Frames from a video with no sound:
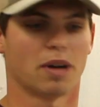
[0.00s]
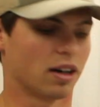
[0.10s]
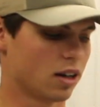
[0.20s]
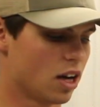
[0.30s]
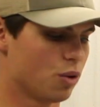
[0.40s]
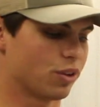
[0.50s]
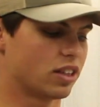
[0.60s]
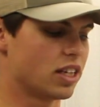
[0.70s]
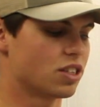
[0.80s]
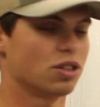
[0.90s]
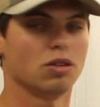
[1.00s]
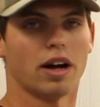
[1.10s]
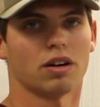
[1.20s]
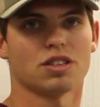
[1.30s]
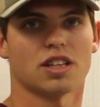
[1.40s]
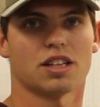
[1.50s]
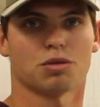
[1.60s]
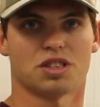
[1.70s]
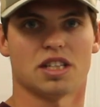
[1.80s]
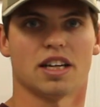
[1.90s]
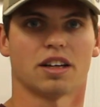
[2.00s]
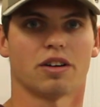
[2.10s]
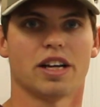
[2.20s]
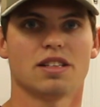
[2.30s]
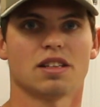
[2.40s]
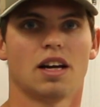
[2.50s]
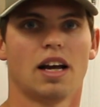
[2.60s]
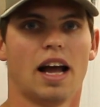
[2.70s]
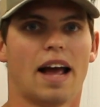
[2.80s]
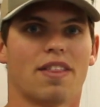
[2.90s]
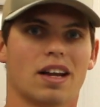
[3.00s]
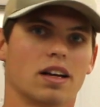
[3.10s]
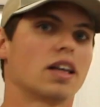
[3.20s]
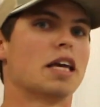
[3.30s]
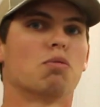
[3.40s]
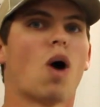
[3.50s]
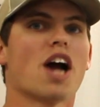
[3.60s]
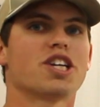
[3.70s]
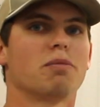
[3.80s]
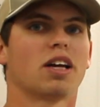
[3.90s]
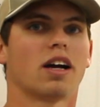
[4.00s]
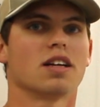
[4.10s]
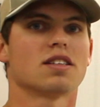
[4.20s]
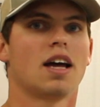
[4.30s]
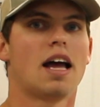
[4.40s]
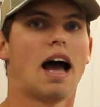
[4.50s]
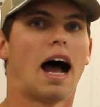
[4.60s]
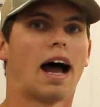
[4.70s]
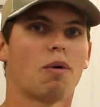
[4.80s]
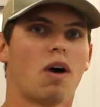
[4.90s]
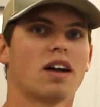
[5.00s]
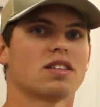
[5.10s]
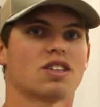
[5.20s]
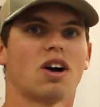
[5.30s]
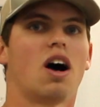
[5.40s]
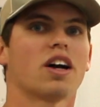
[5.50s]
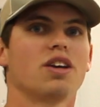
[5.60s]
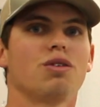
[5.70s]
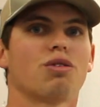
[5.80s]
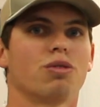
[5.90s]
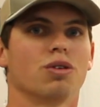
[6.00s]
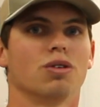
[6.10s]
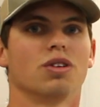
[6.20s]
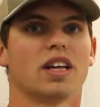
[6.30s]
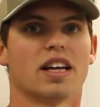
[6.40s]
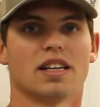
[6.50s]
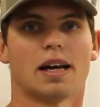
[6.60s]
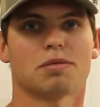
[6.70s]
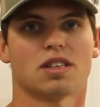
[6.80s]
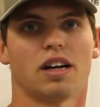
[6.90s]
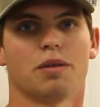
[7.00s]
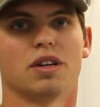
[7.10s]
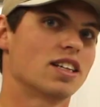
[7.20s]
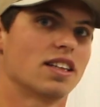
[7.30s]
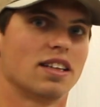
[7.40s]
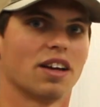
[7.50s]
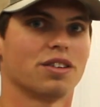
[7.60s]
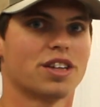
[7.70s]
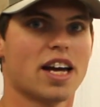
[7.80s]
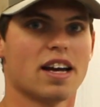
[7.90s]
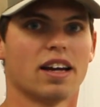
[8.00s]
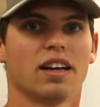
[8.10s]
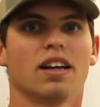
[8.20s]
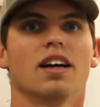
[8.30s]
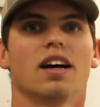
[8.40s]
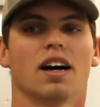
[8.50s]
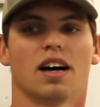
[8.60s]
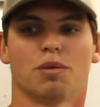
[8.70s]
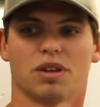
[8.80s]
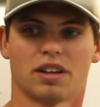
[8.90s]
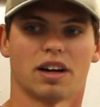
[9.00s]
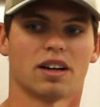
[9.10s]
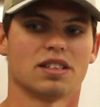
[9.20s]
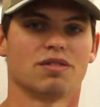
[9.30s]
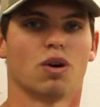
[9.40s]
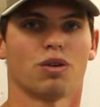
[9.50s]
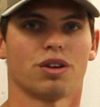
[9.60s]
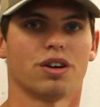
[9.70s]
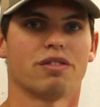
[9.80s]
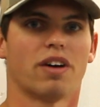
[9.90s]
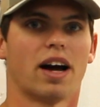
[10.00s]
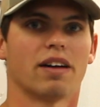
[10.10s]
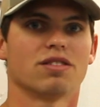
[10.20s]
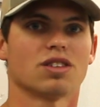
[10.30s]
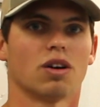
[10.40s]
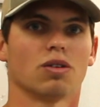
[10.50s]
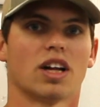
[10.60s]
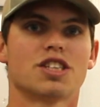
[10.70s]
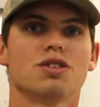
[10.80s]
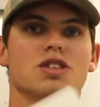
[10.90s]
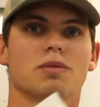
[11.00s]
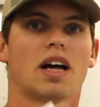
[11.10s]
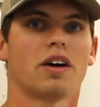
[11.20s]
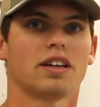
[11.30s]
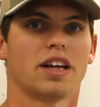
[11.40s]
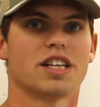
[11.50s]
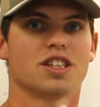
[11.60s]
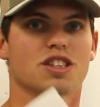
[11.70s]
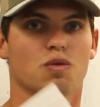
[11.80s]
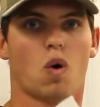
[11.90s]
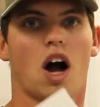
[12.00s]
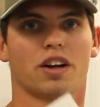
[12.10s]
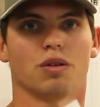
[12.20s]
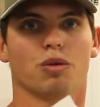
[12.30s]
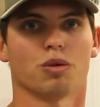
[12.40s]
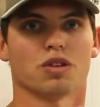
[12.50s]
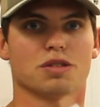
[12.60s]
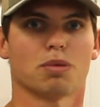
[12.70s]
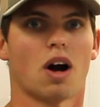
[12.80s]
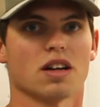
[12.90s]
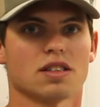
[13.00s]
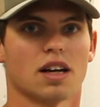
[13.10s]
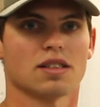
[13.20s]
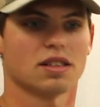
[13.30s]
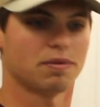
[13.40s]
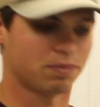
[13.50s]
And with these two arrow sets, we'll see it increase. And then keep watching because I want to talk you through the in-depth study we did the other day with Garand's Evoke 35. So let's do some calculations and walk you through this process.